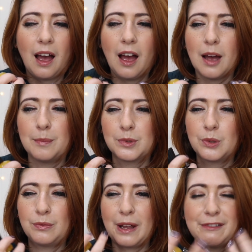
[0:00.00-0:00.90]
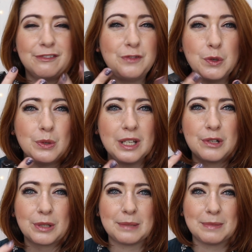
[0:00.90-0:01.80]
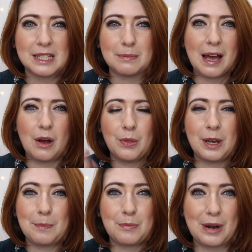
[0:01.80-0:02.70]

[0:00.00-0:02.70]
um, sort of like foody Christmas smell that it